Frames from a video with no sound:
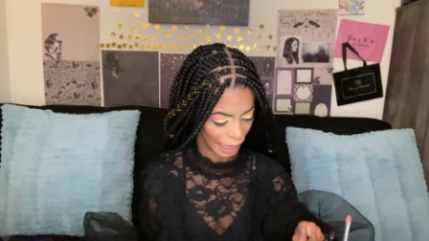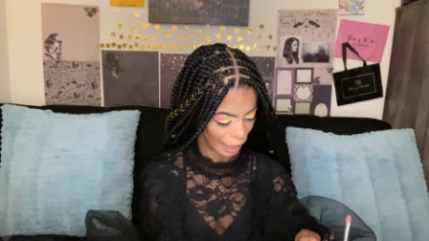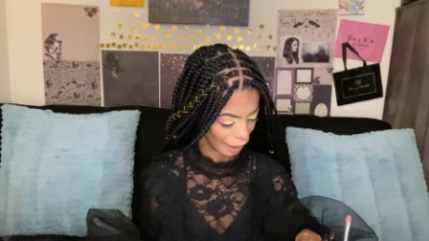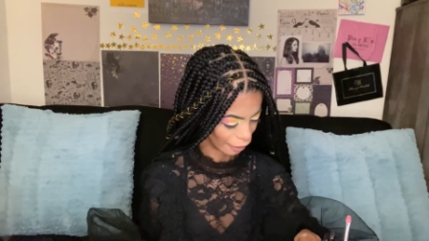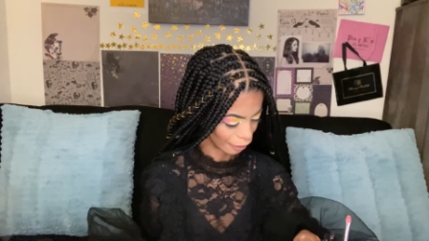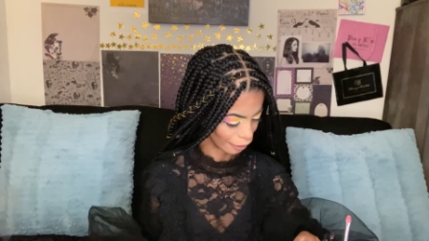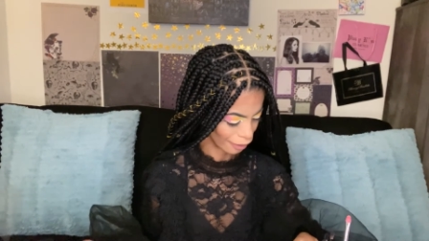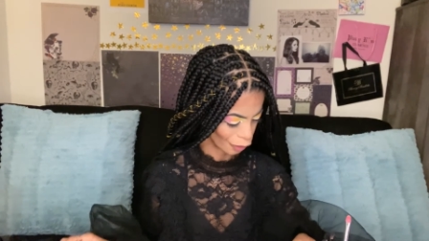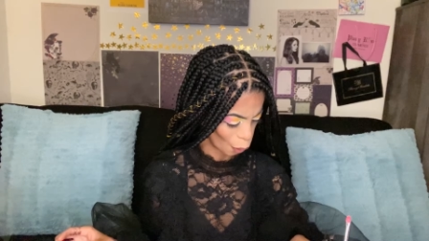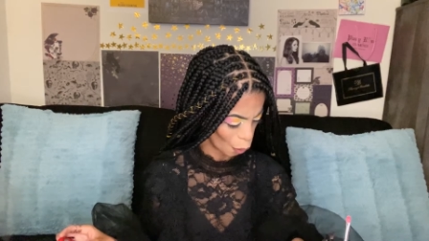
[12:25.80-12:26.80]
and
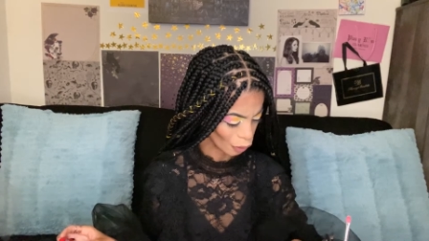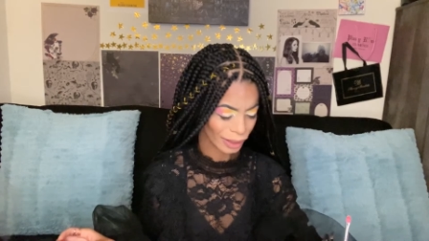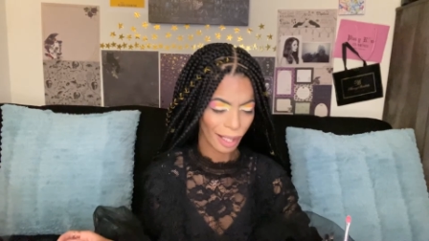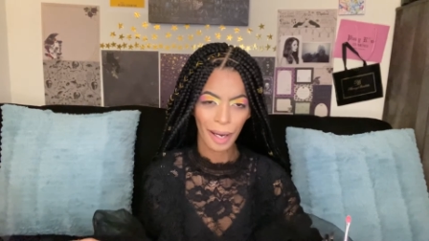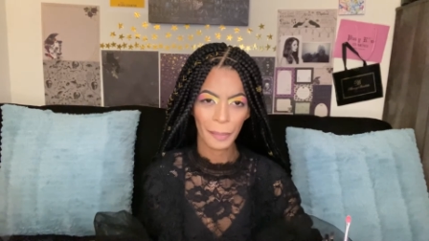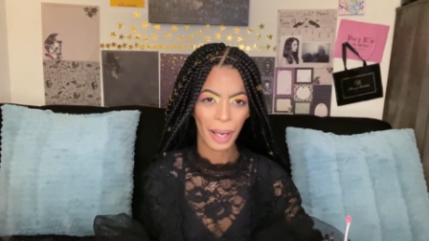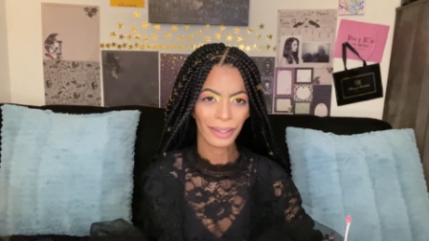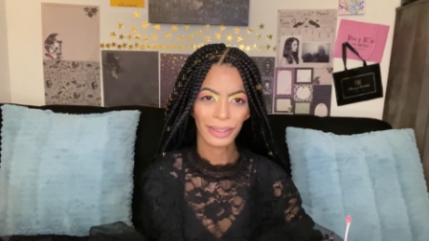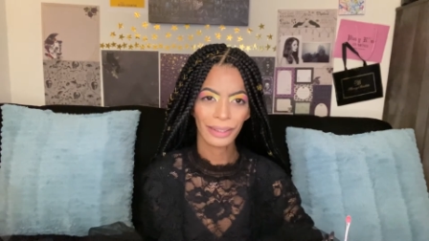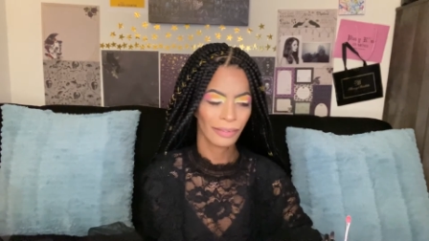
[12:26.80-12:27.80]
this whole time I
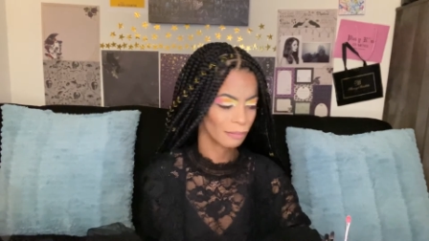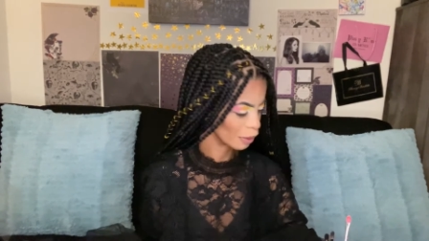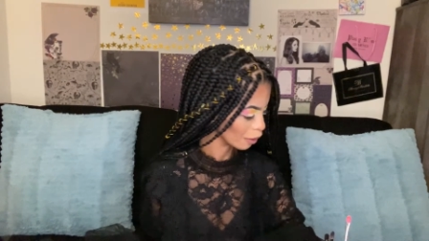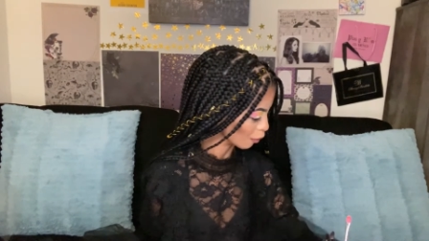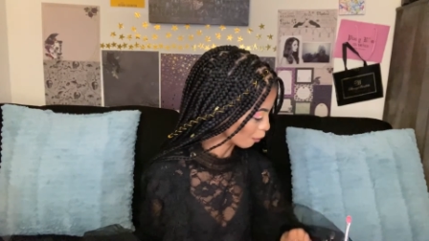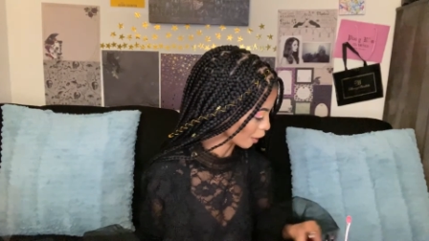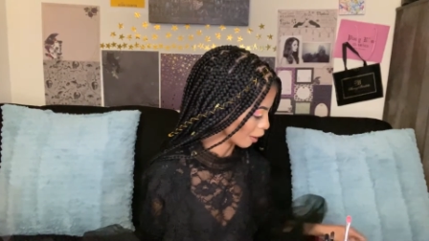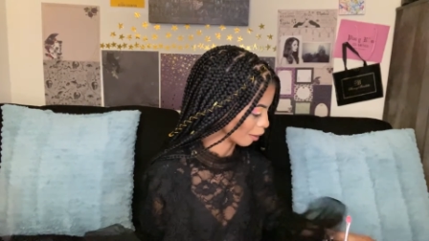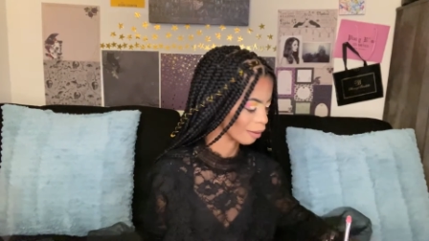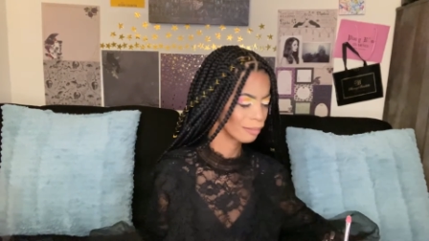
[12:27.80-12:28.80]
could have been
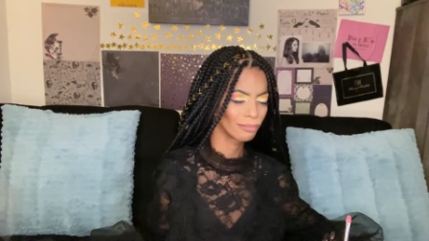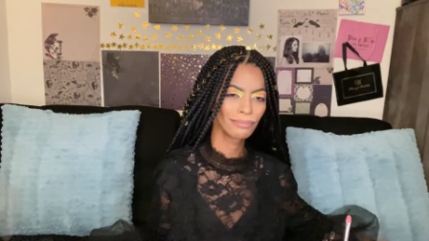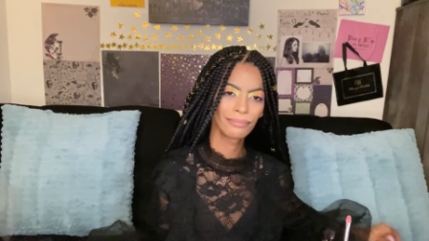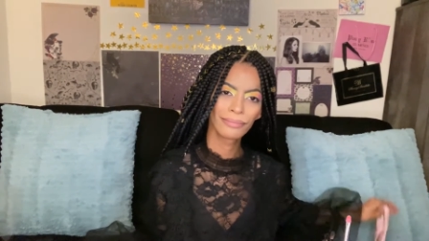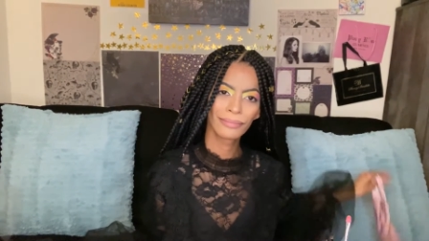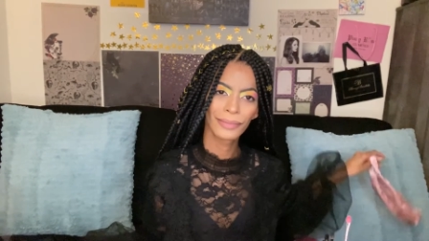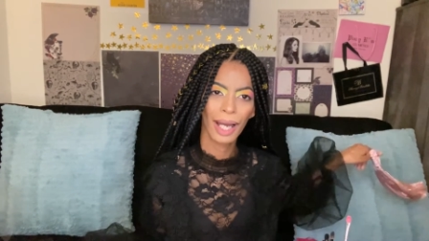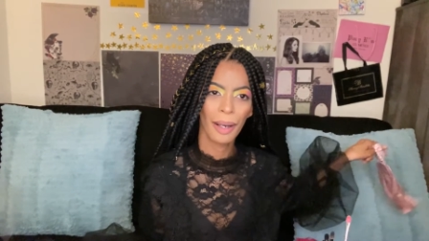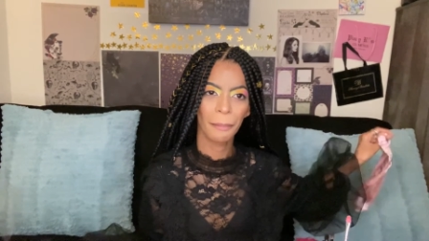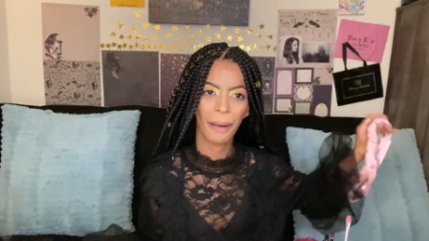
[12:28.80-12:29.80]
using
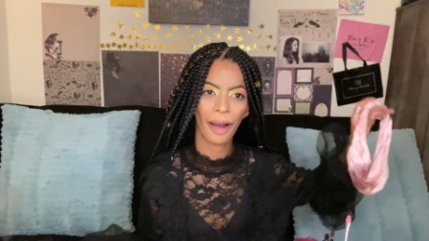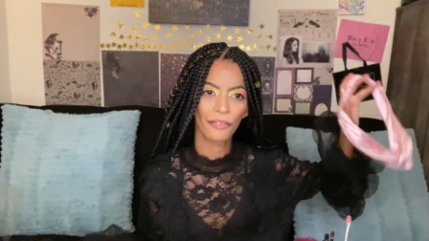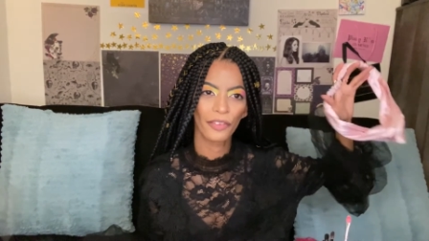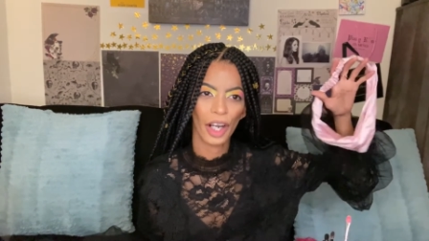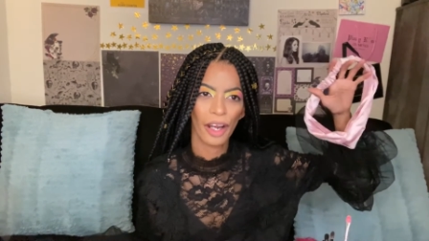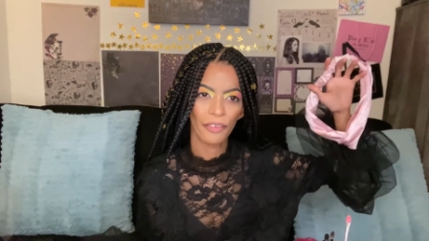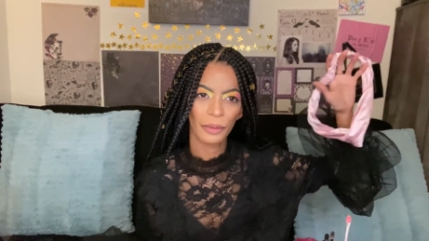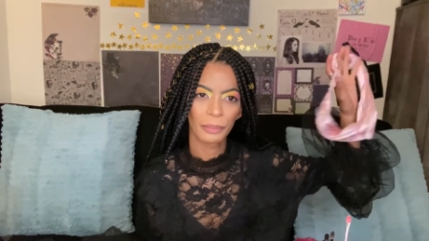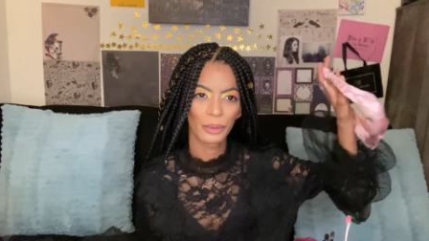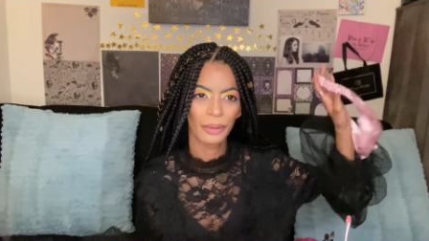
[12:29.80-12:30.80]
my Forever
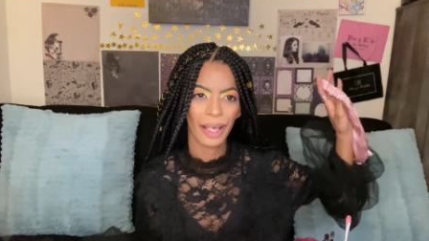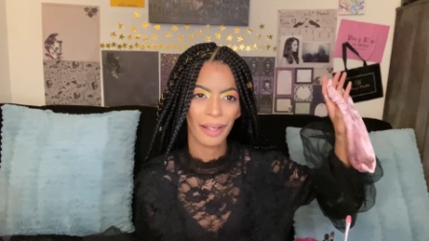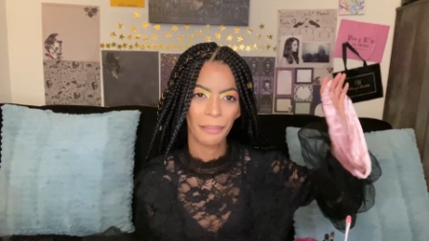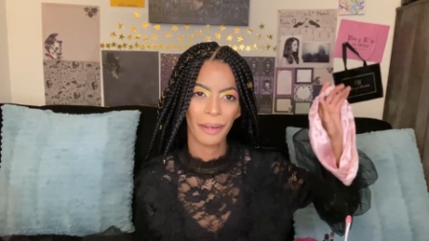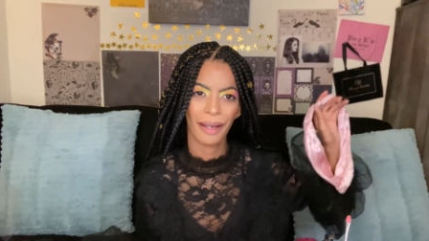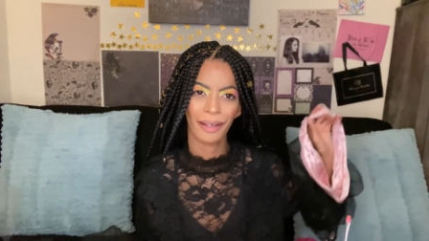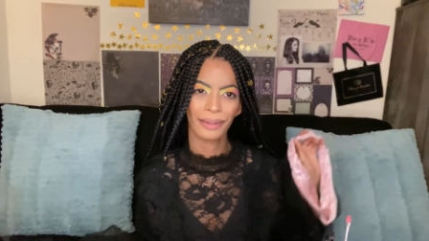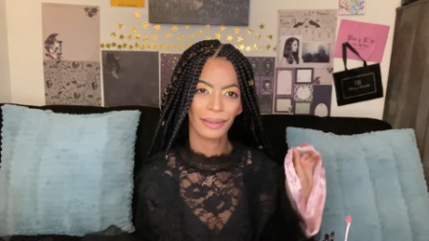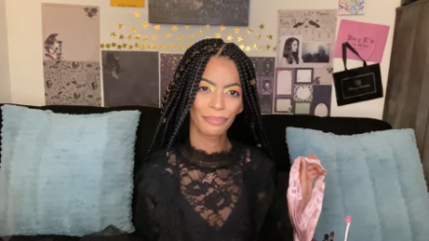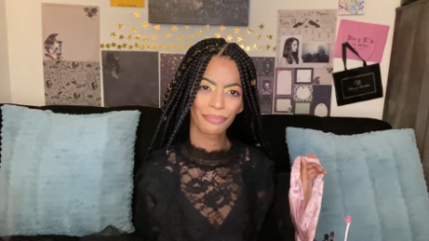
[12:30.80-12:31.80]
Mood headband.
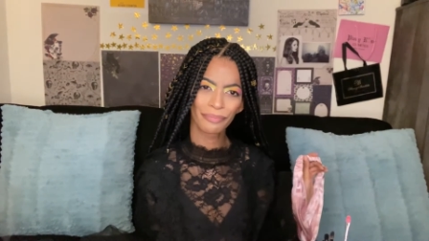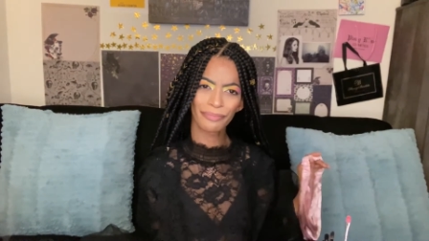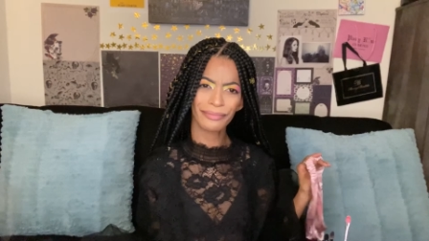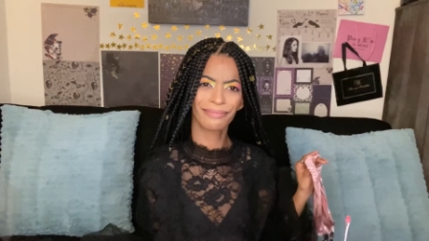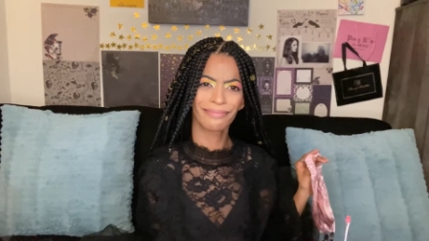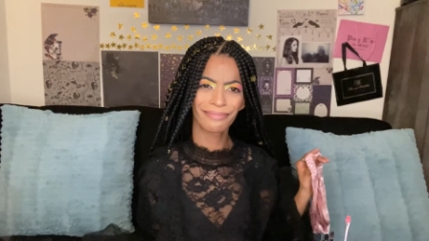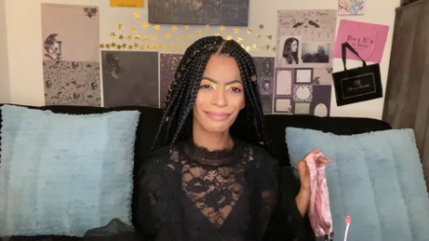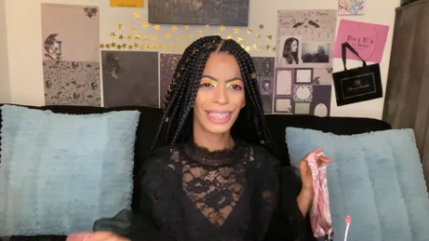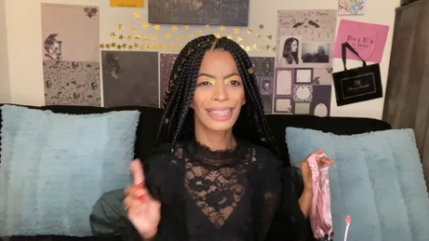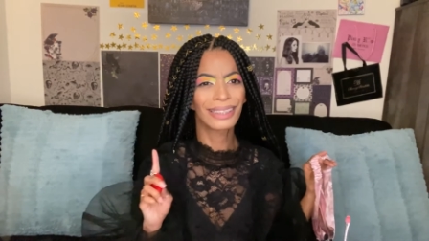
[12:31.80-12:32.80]

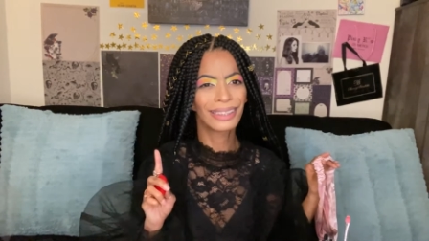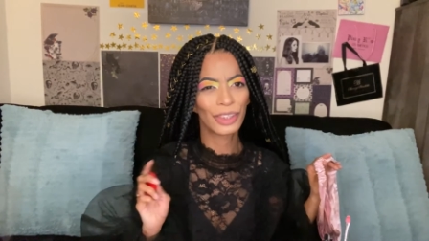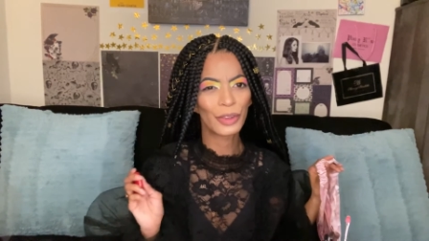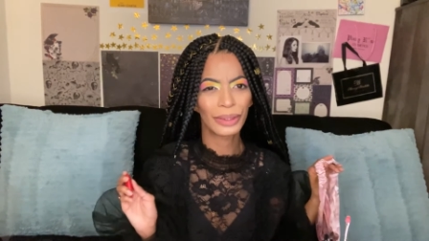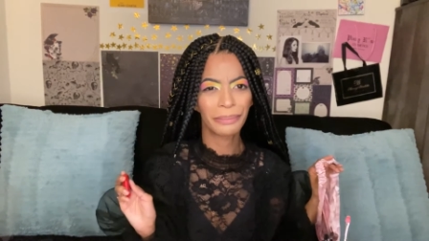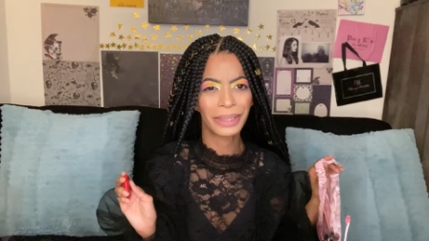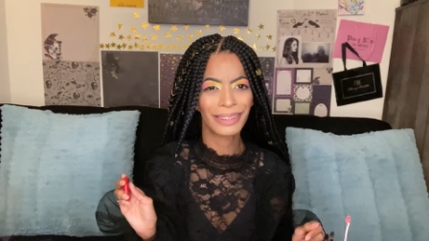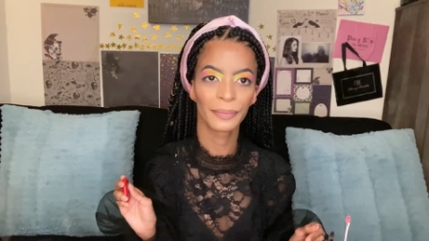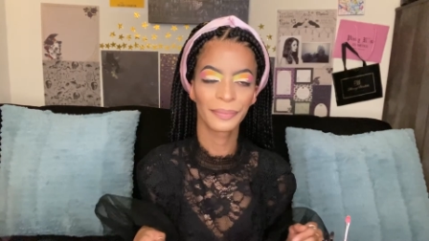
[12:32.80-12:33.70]
Excuse me.